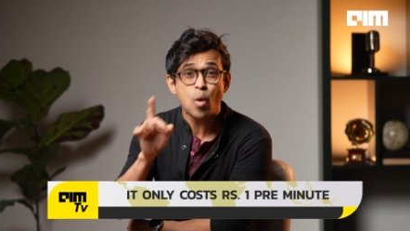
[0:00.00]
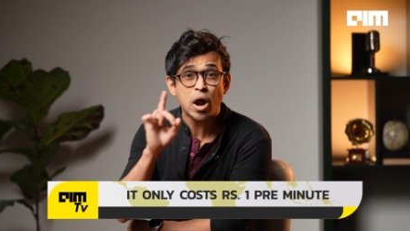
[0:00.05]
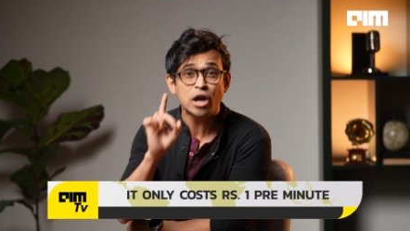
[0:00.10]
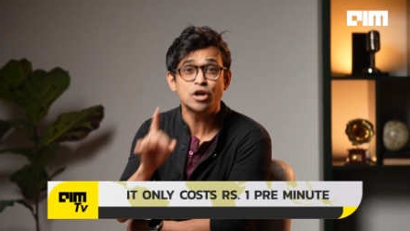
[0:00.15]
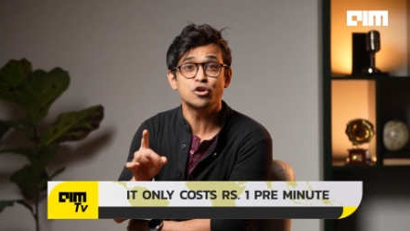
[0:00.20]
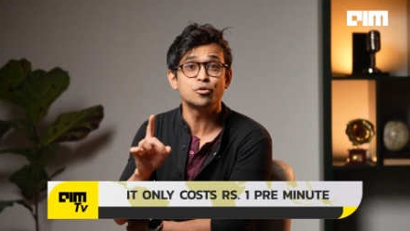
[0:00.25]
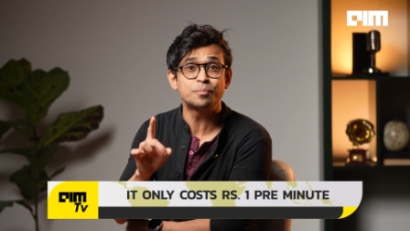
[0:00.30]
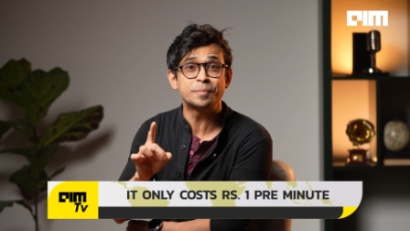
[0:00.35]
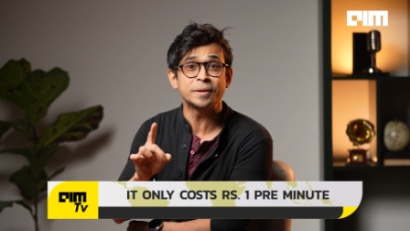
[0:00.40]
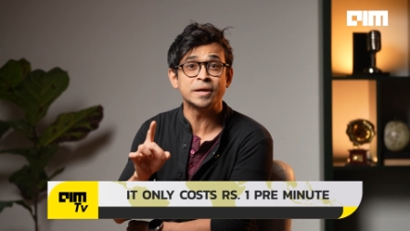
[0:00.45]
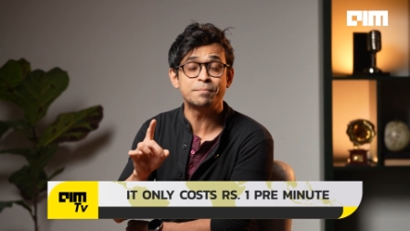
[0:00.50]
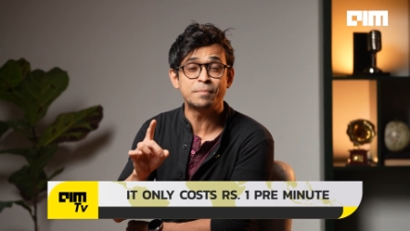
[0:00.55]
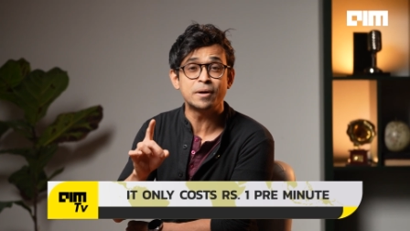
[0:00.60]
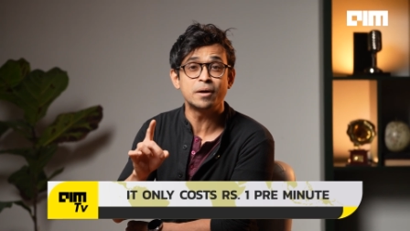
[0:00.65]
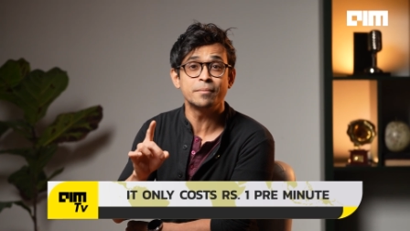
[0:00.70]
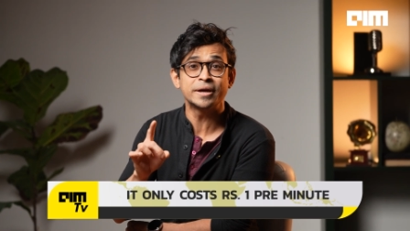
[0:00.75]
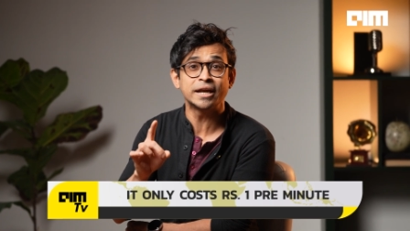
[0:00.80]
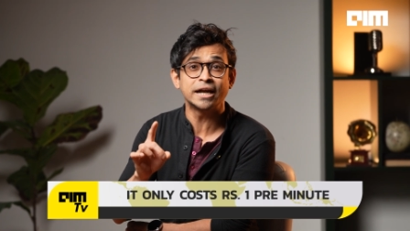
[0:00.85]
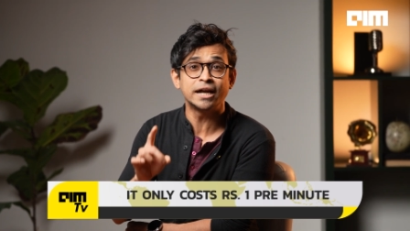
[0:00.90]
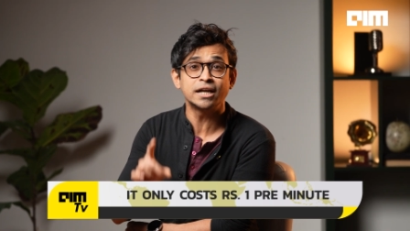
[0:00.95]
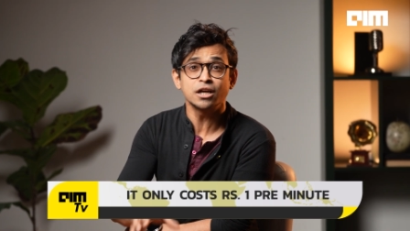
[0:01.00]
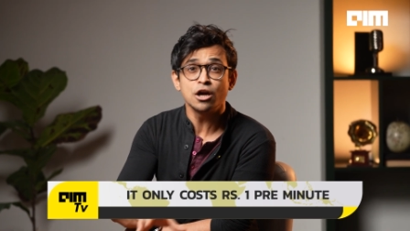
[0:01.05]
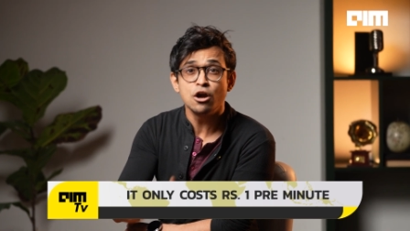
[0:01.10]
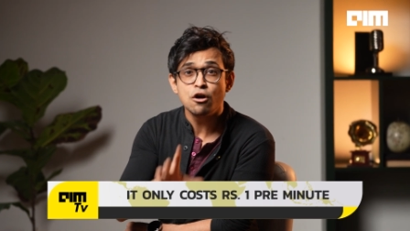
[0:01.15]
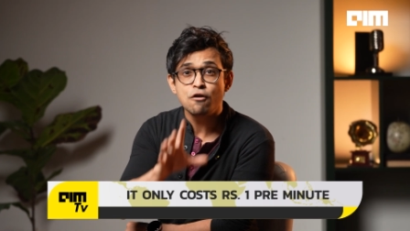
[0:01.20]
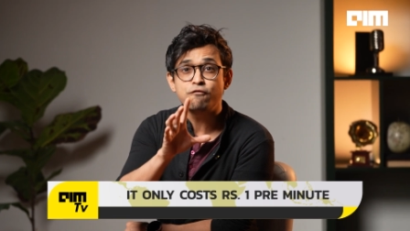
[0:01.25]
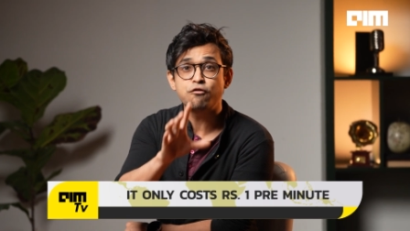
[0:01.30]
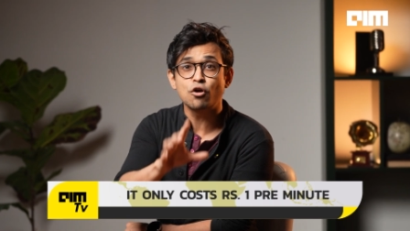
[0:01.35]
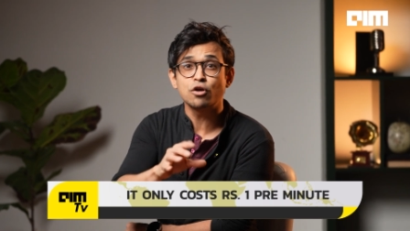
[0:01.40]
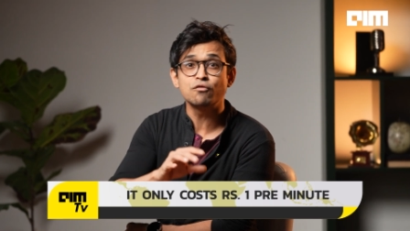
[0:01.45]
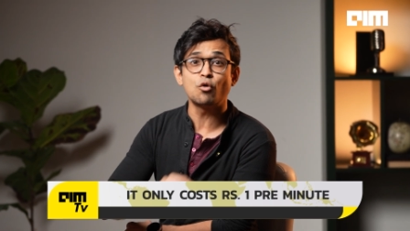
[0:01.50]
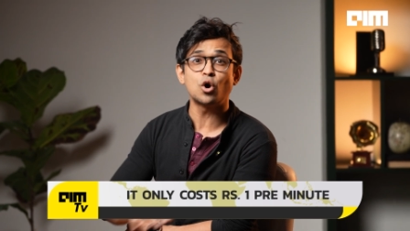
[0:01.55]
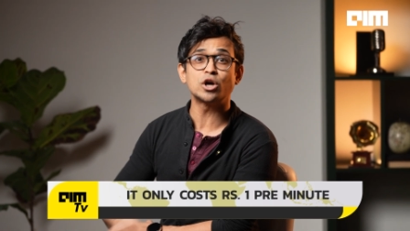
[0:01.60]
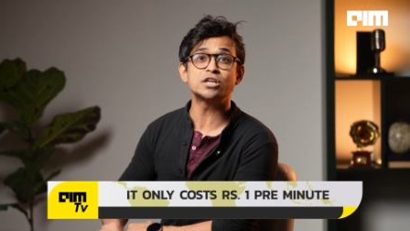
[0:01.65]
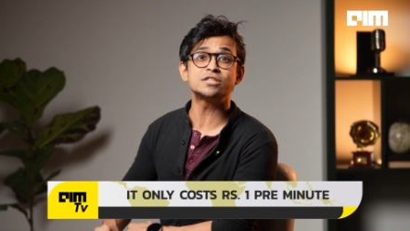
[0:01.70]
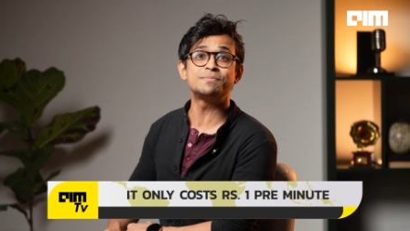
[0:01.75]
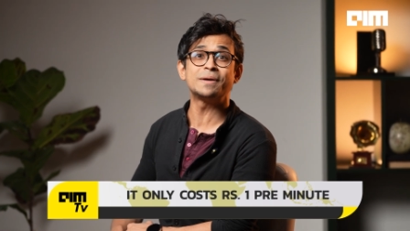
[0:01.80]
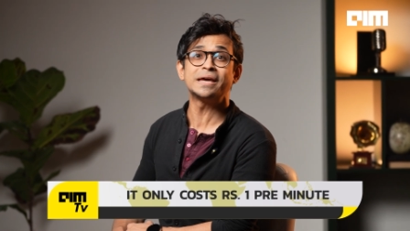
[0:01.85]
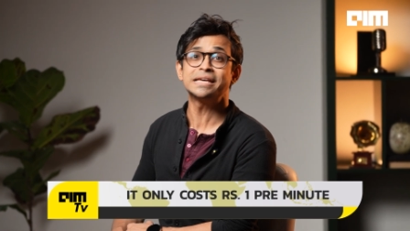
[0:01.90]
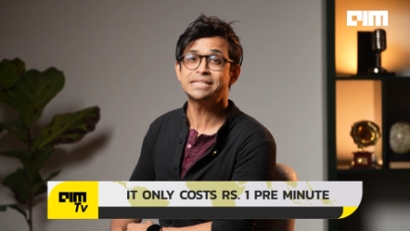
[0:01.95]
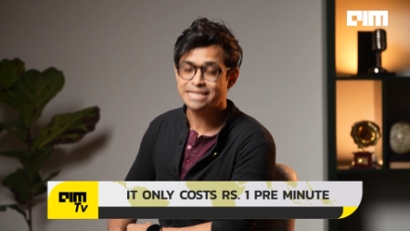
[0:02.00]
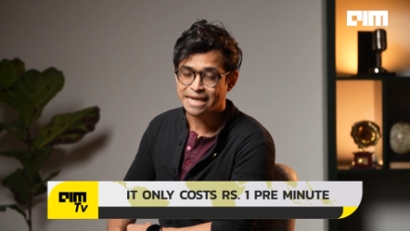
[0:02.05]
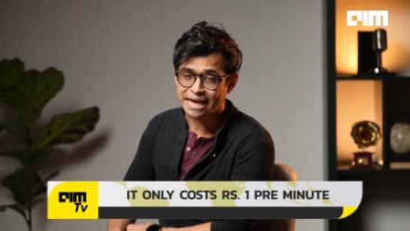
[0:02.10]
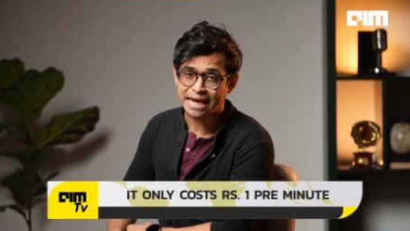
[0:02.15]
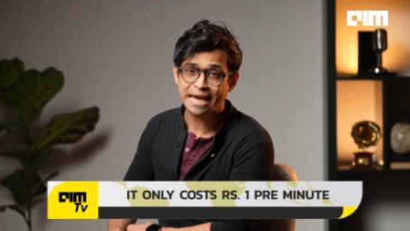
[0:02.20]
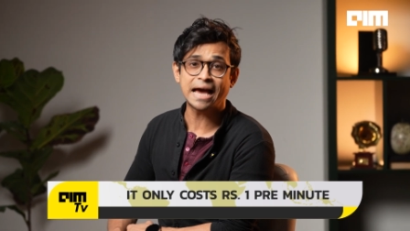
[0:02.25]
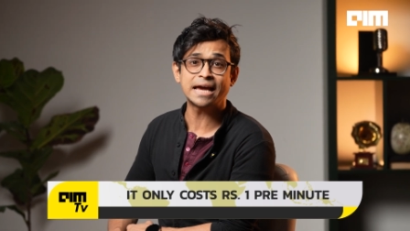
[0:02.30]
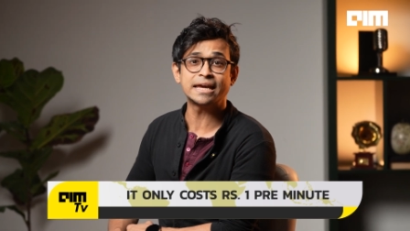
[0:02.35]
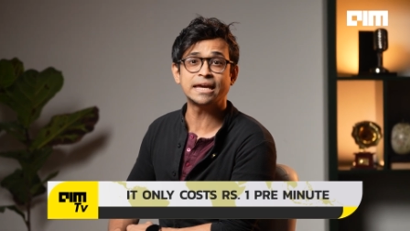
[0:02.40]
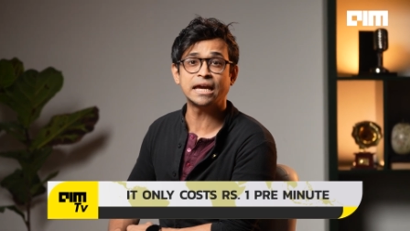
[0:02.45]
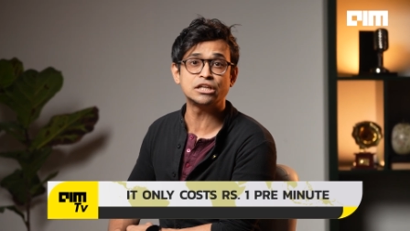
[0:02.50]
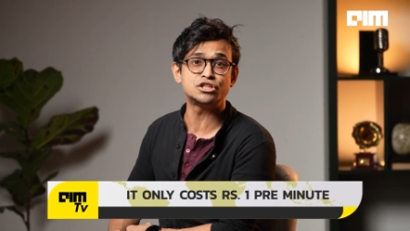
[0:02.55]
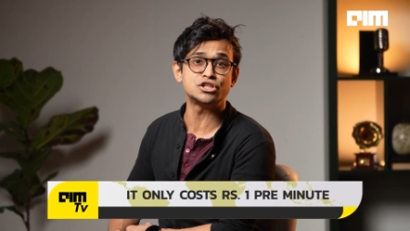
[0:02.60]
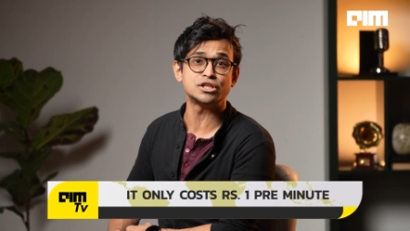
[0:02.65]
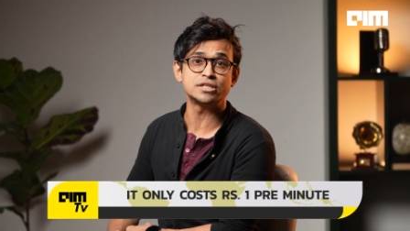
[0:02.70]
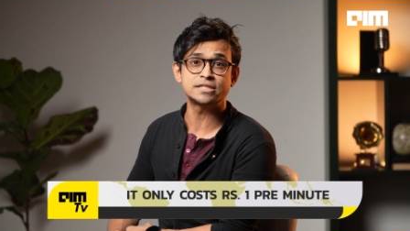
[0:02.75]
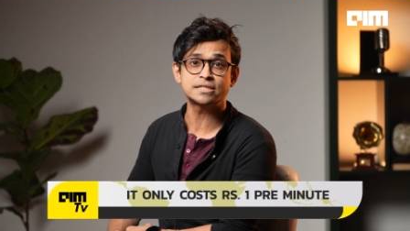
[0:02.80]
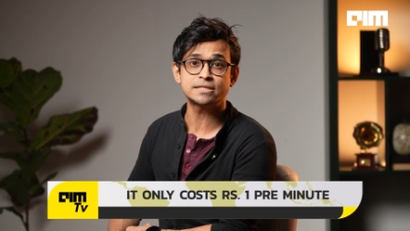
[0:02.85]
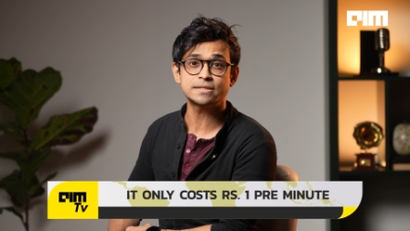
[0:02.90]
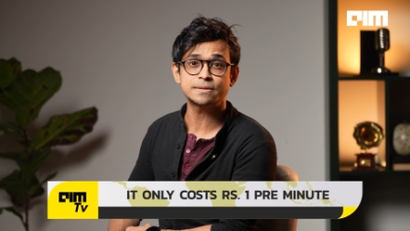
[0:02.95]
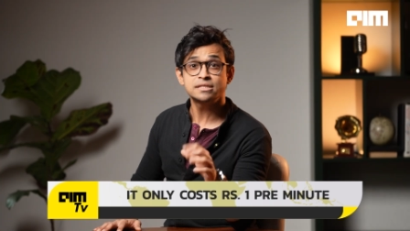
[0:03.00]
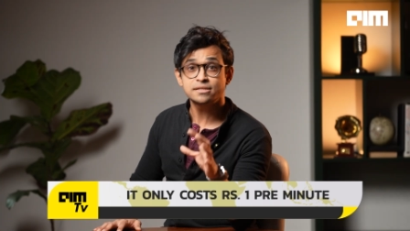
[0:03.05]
One rupee per minute for voice-based AI agents.